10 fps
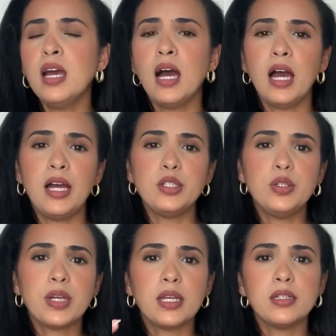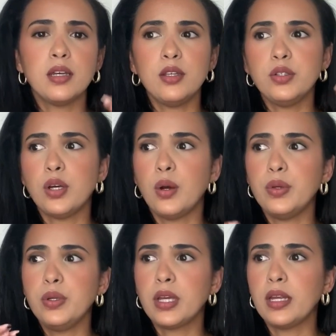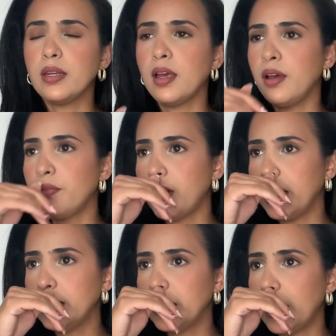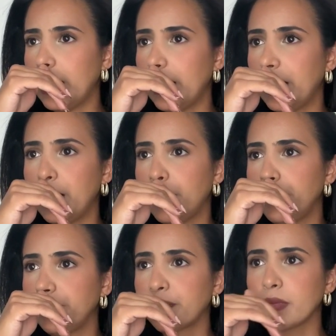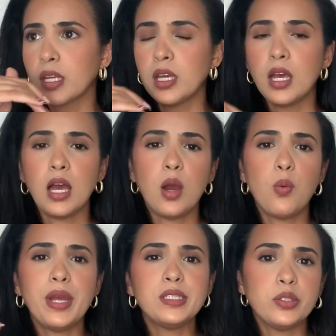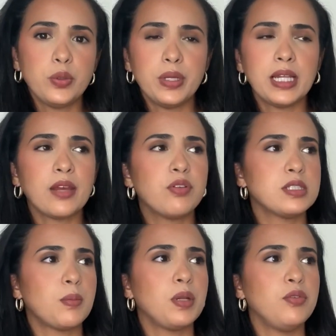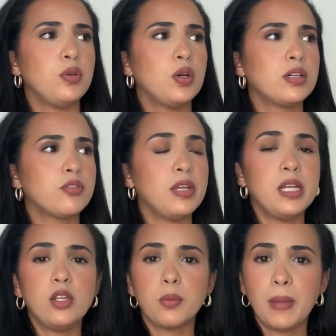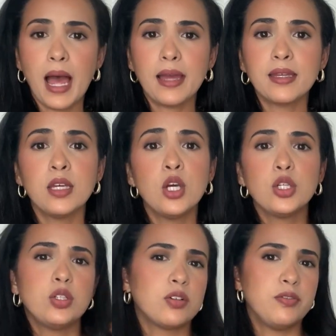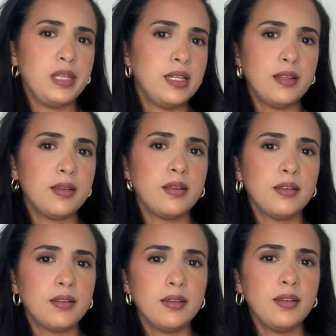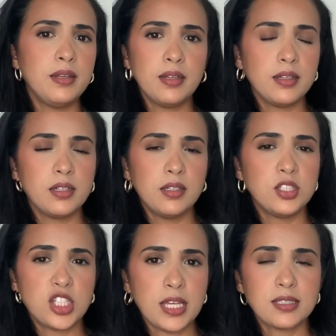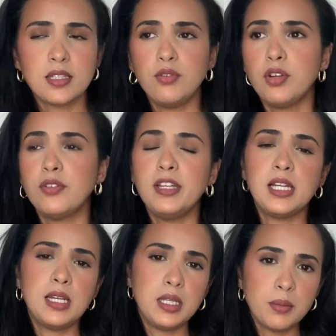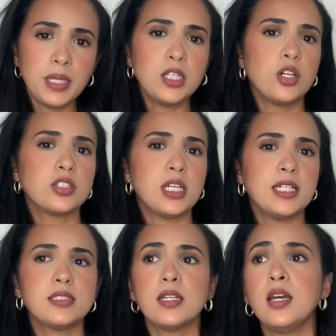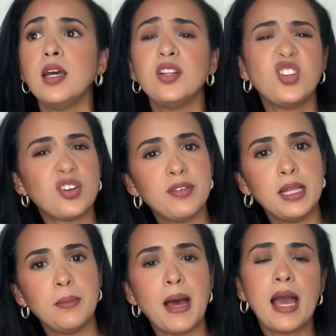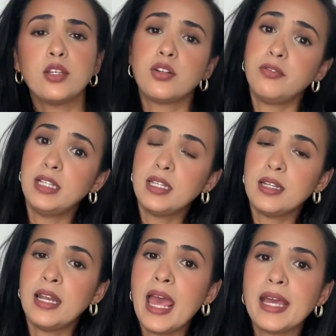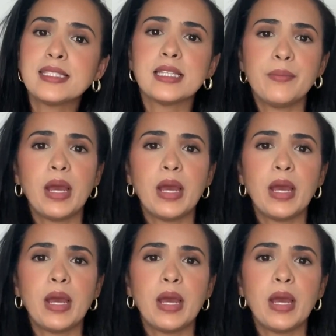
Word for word: And you can, you know, you can find a way to do it. Like, for example, if you are revealing your back, don't reveal the chest. If you're revealing a little bit your chest, don't reveal the back, don't reveal the legs.